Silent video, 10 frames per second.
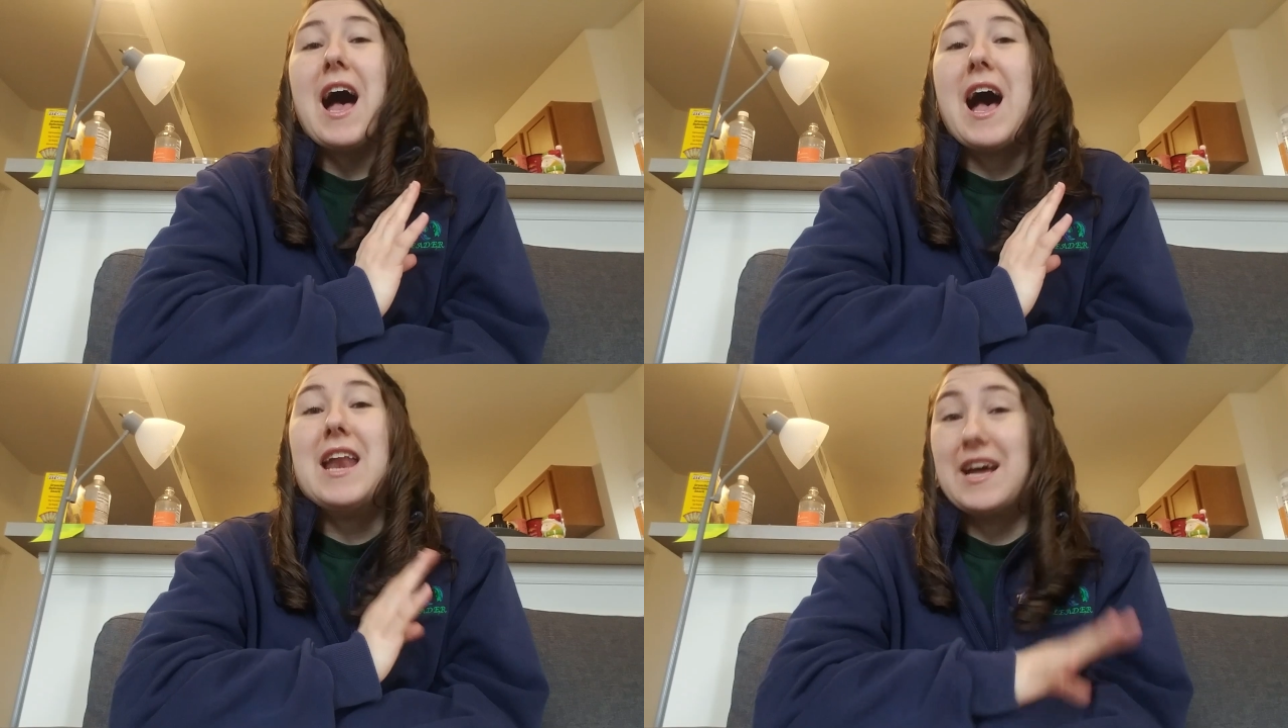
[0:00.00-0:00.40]

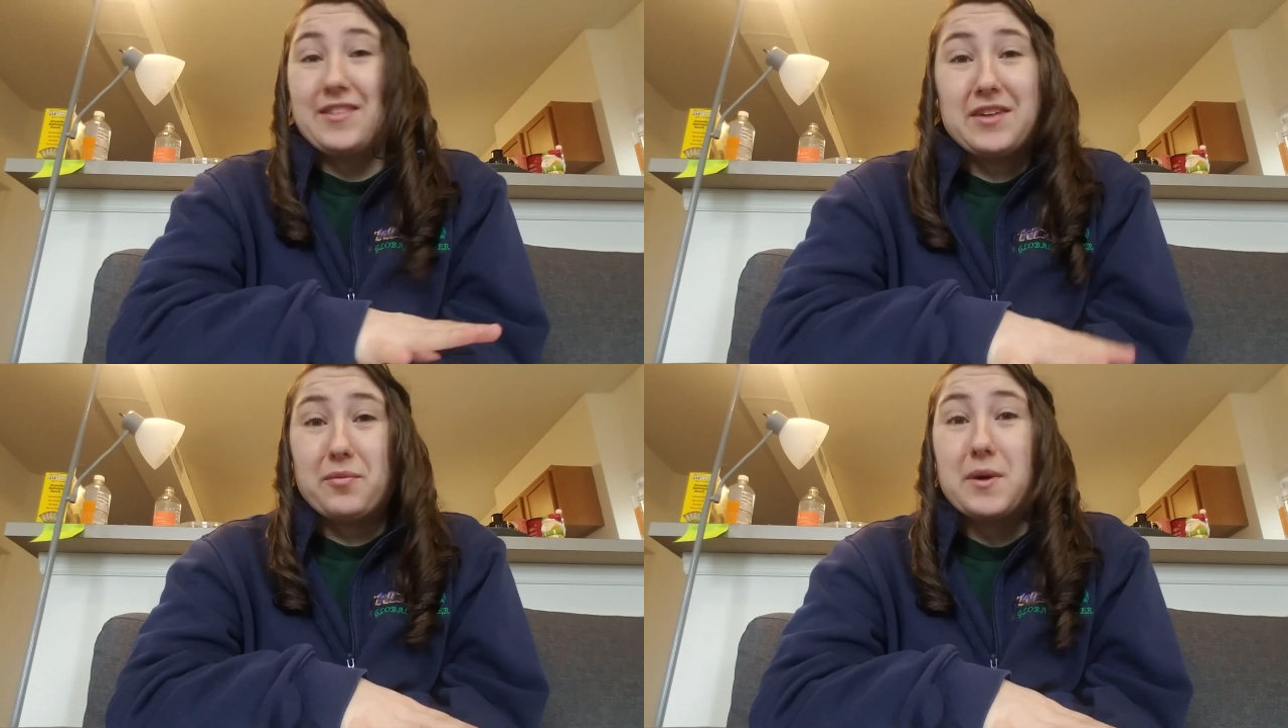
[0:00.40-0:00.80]
Not
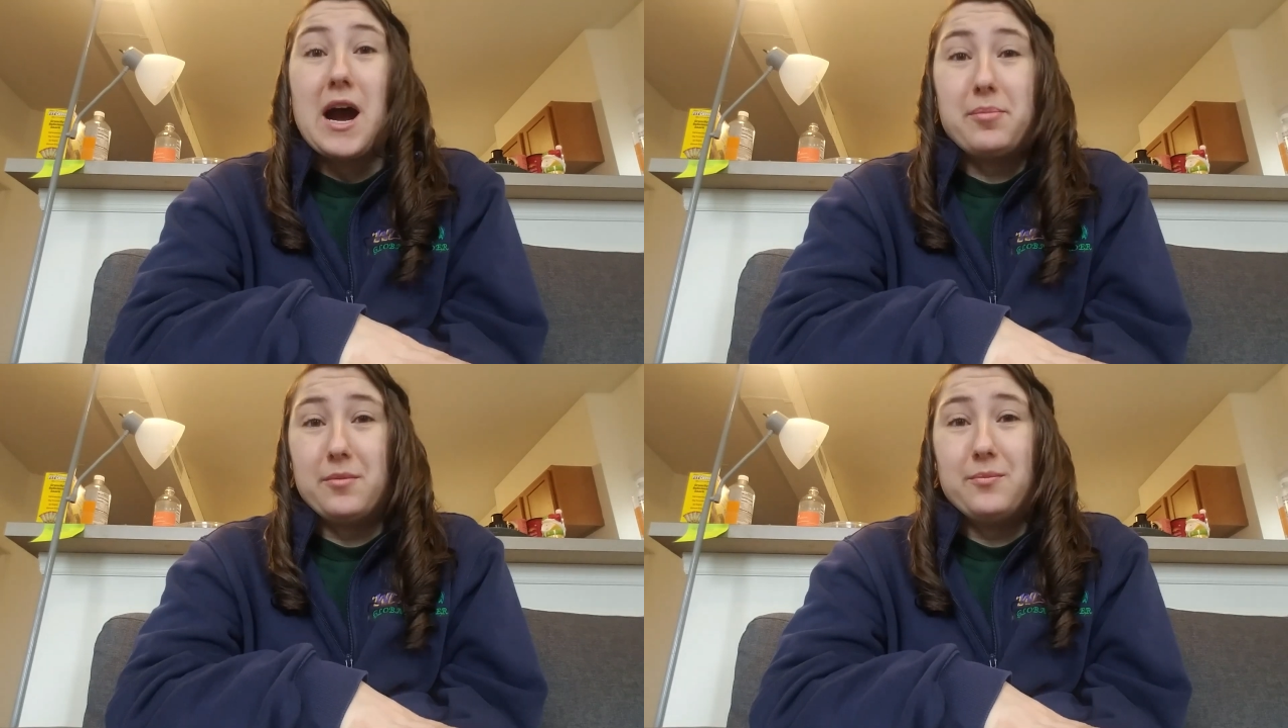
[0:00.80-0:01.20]
that I have a
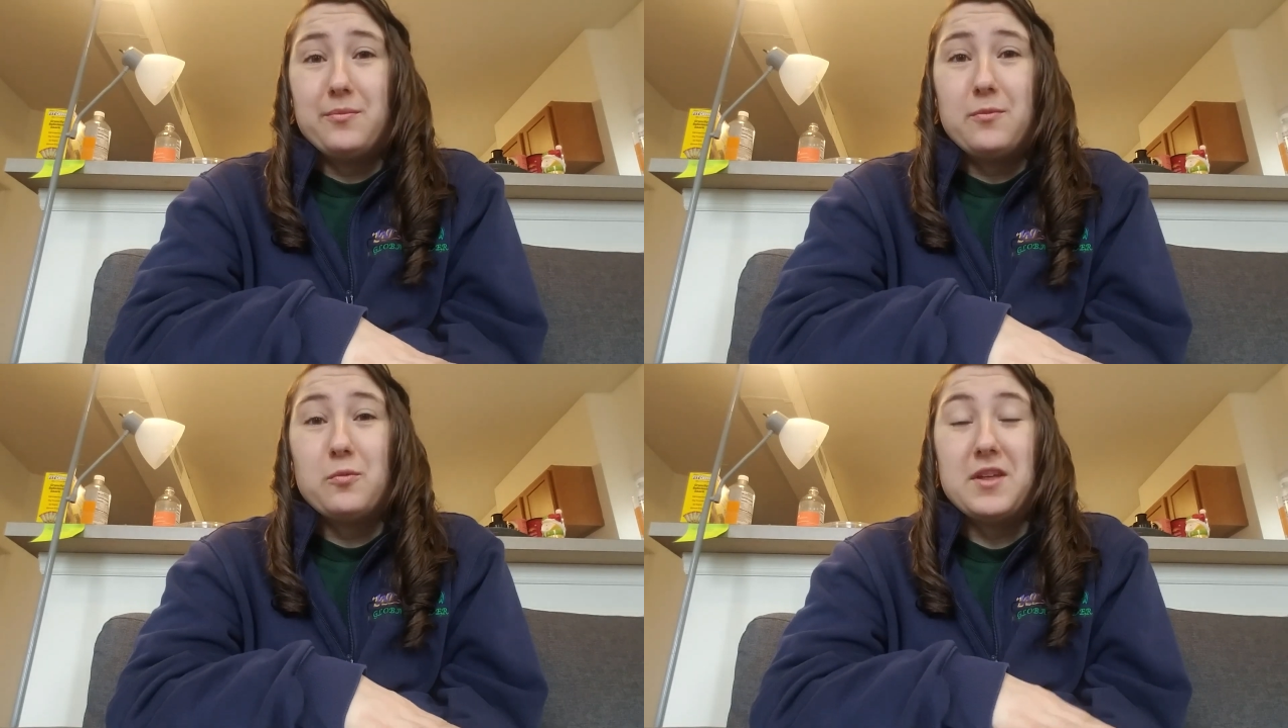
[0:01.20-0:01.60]
problem
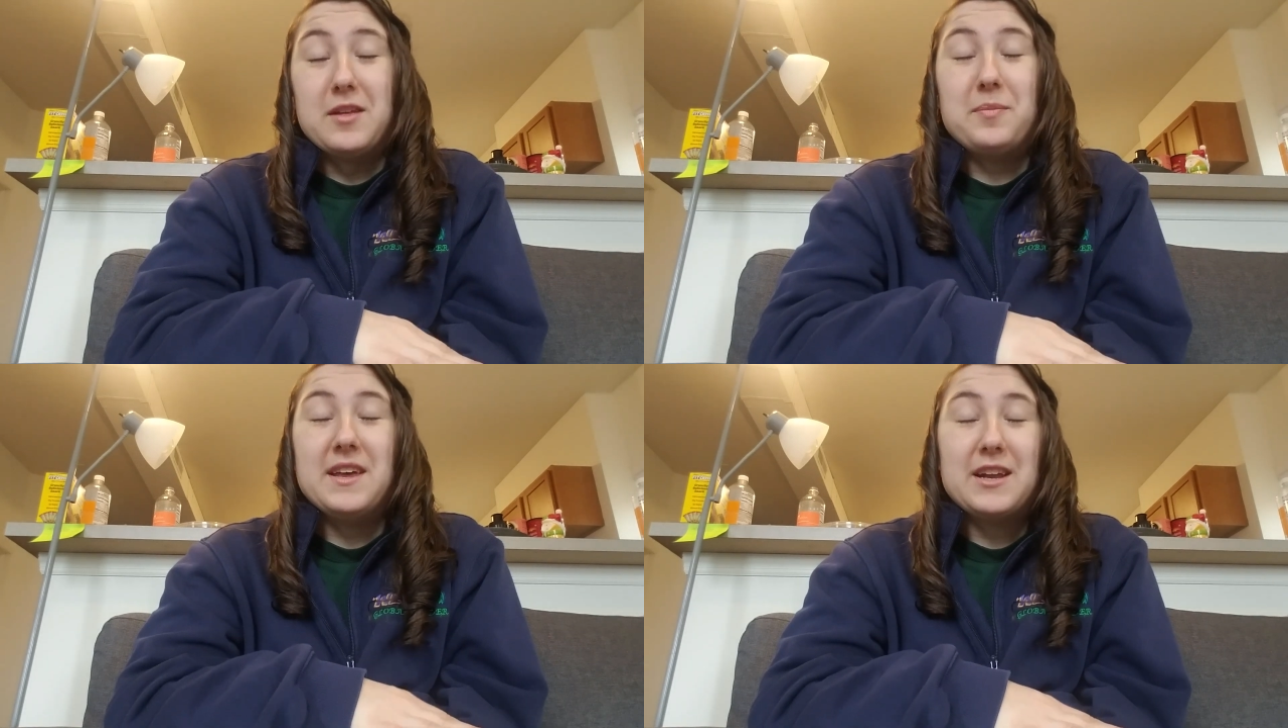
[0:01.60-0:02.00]
with
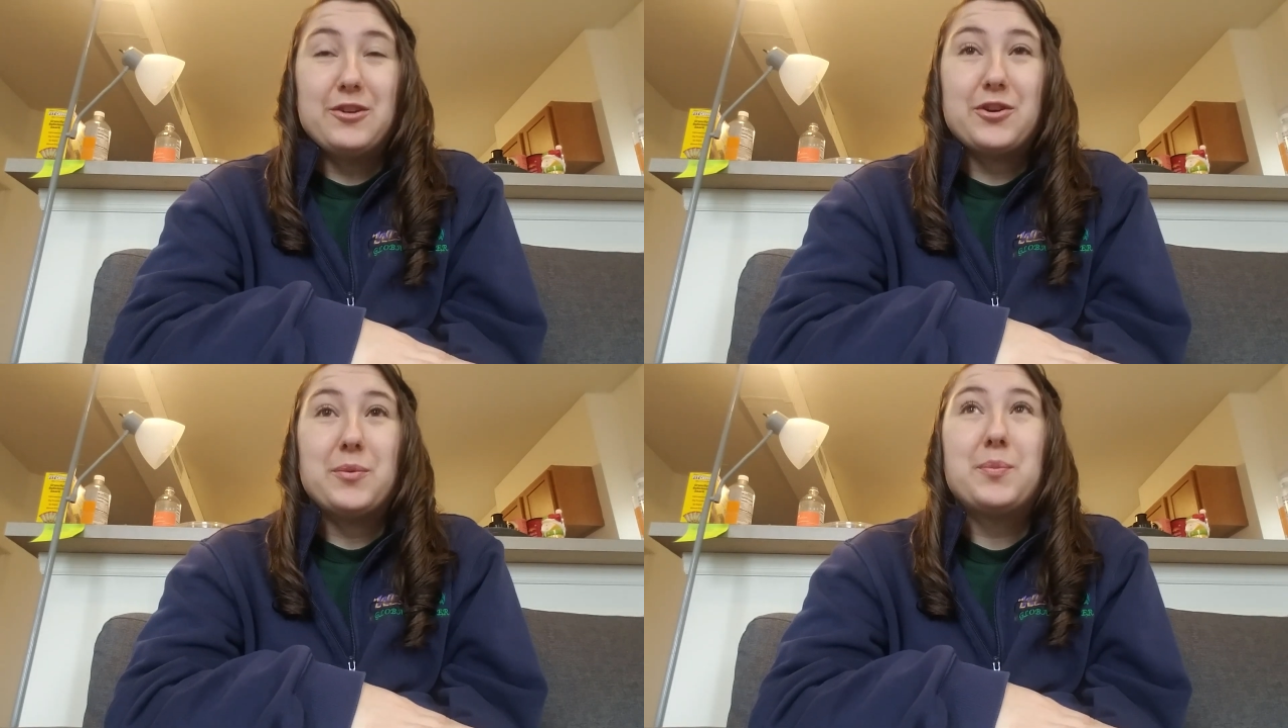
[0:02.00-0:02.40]
it being an
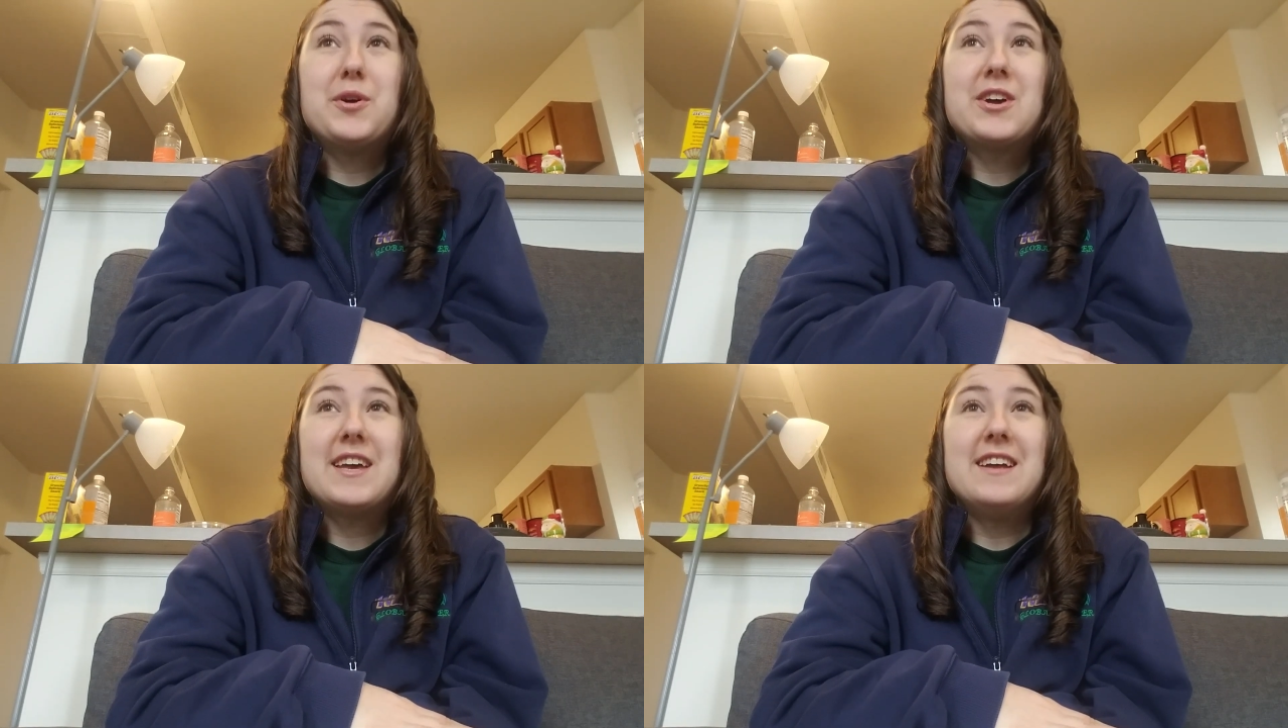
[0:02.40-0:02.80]
adult book,